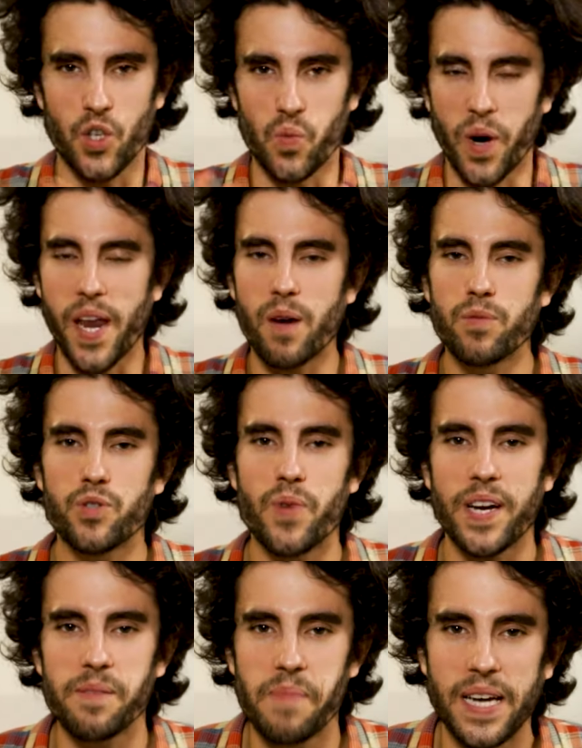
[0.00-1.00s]
so what I would
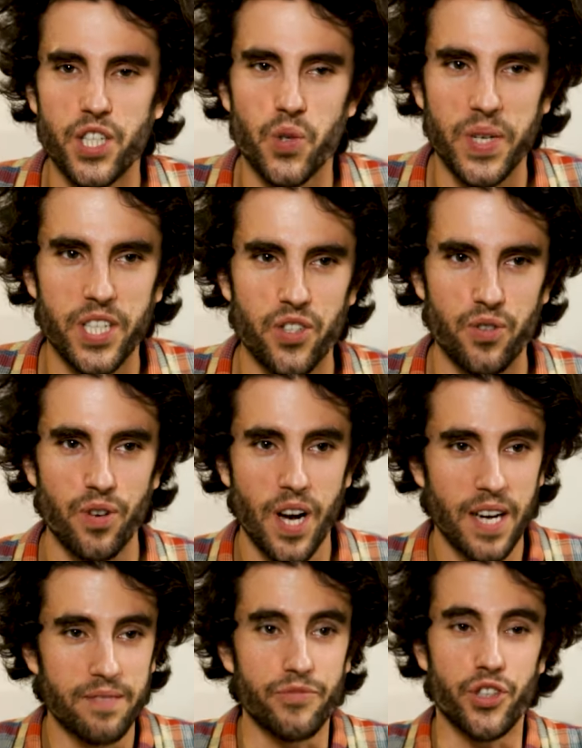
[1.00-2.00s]
recommend you is to
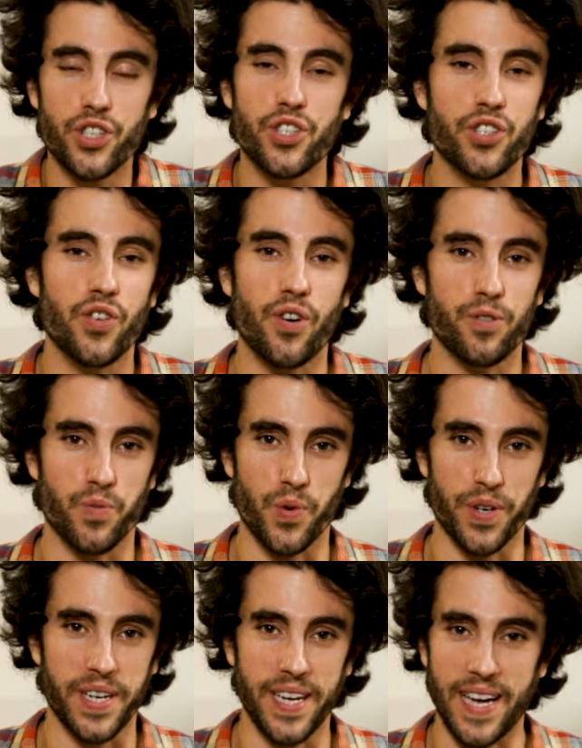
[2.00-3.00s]
just start
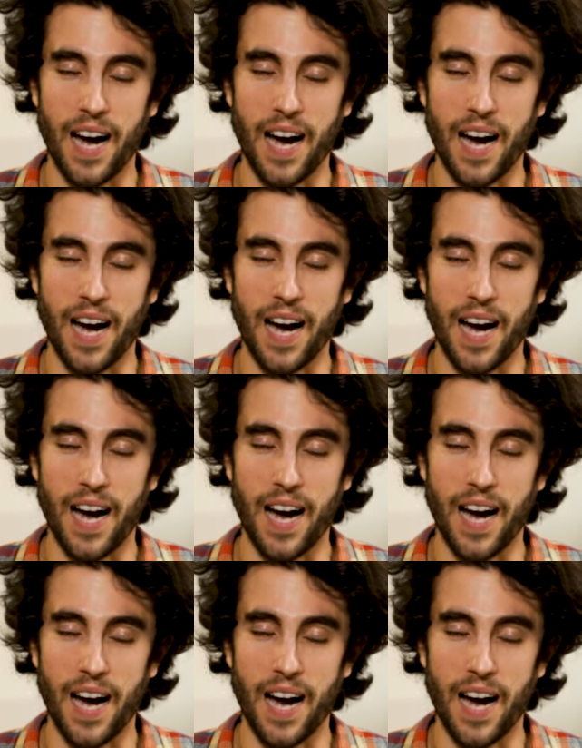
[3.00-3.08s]
working